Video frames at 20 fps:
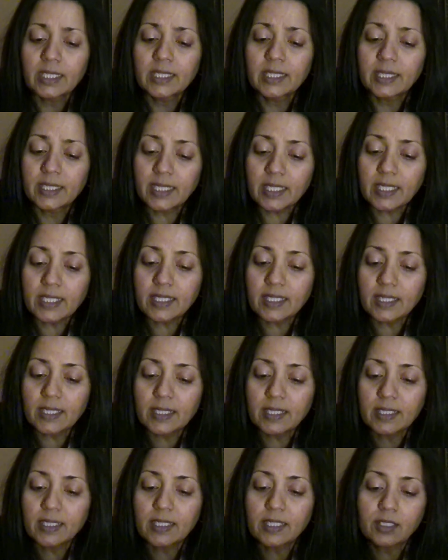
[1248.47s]
"This
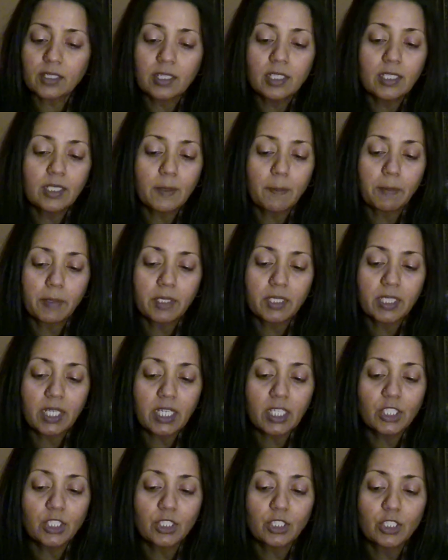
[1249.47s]
is its
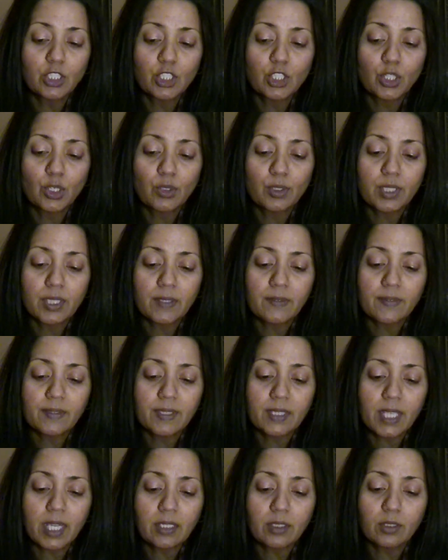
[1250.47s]
interpretation," Joseph
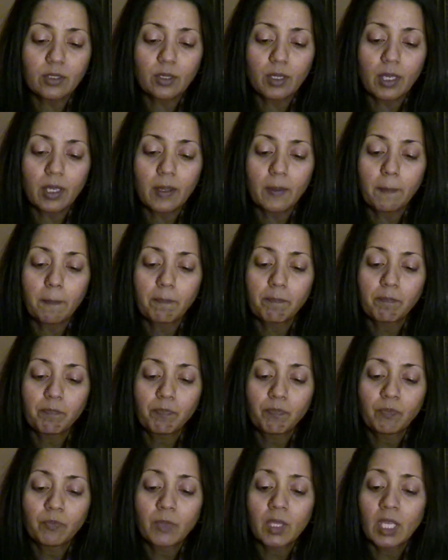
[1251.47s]
said to him.
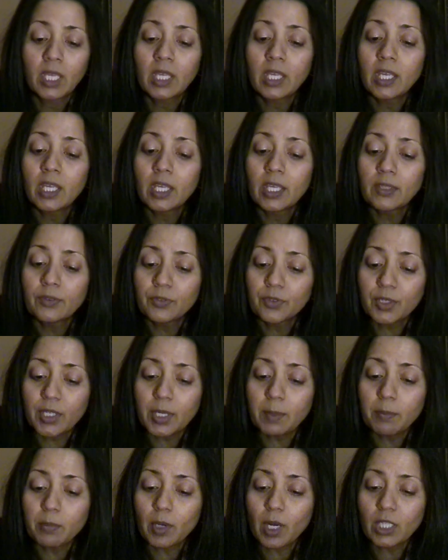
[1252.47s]
3
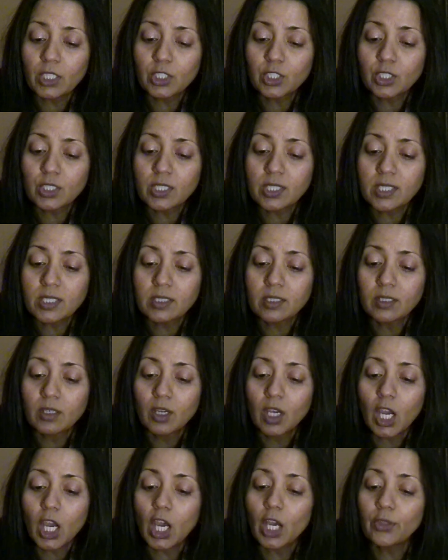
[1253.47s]
branches
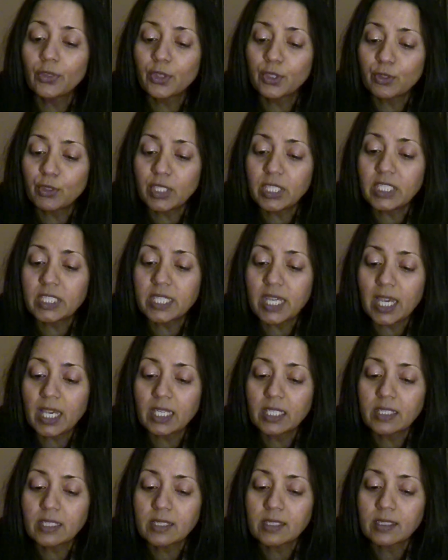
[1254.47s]
are 3
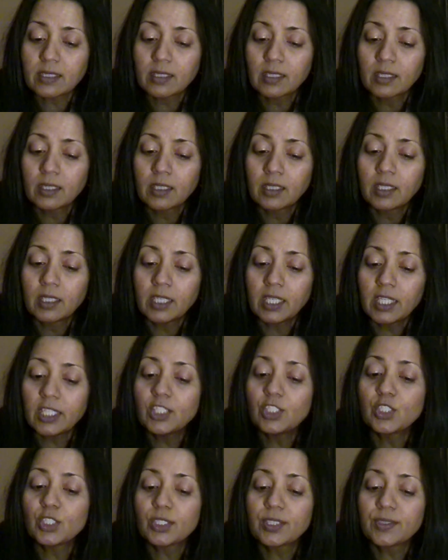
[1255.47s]
days.
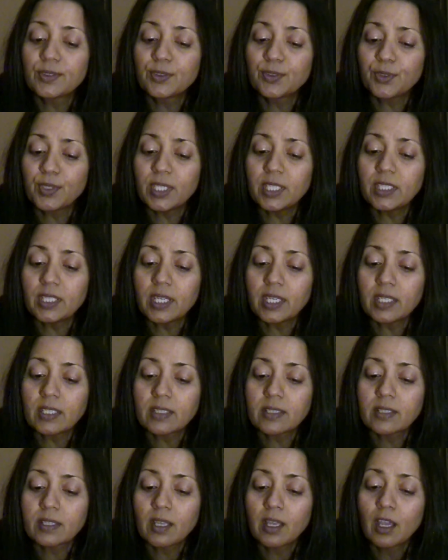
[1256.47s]
In just 3
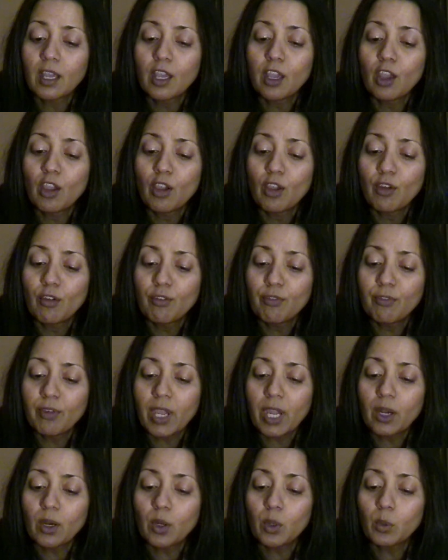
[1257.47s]
days,
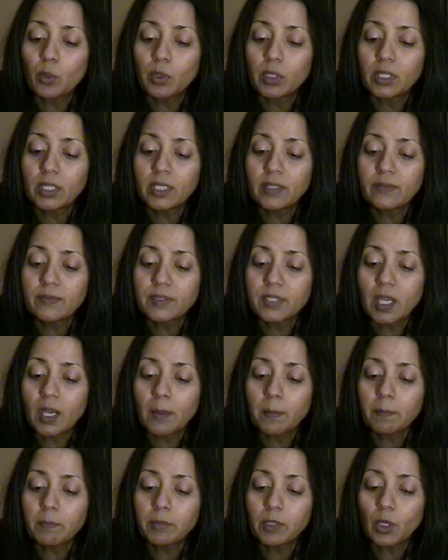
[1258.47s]
Pharaoh will lift
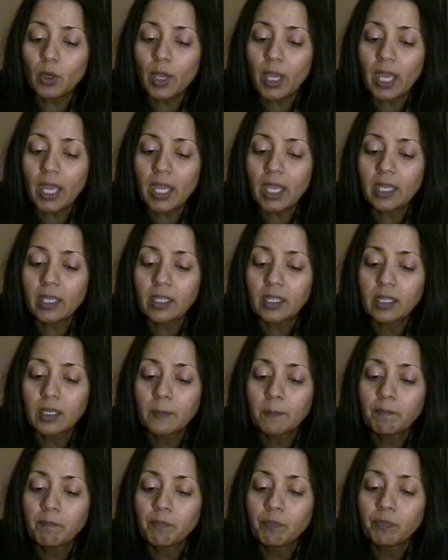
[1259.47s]
up your head
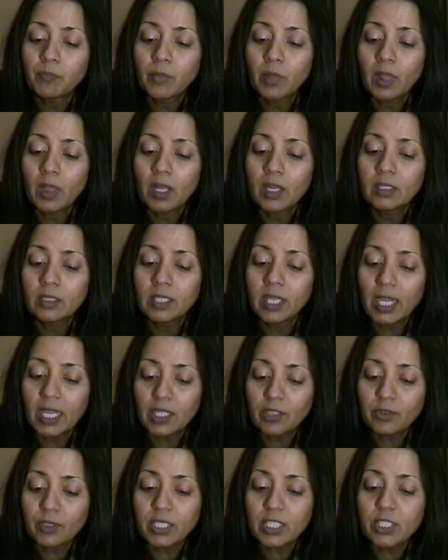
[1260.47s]

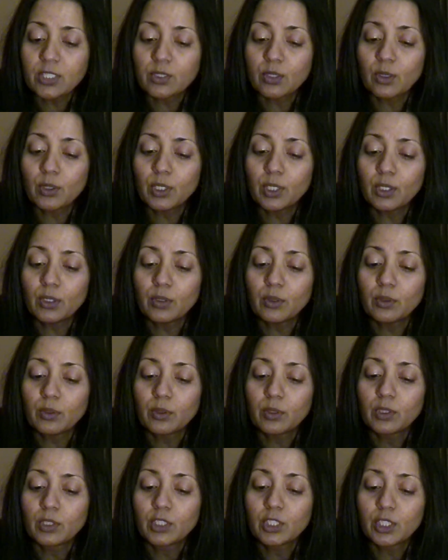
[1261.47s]
and restore you
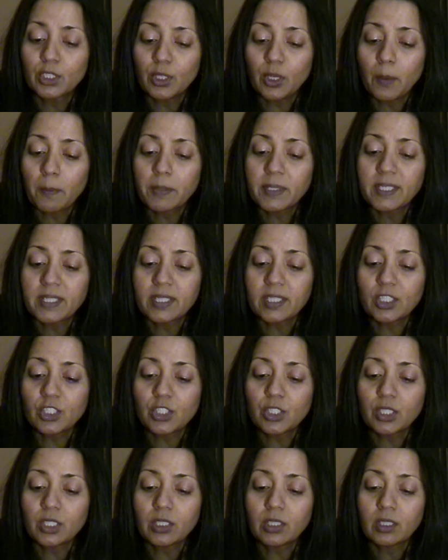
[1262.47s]
to your
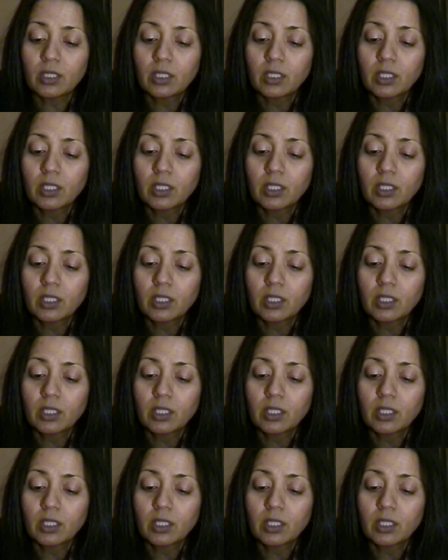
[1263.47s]
position.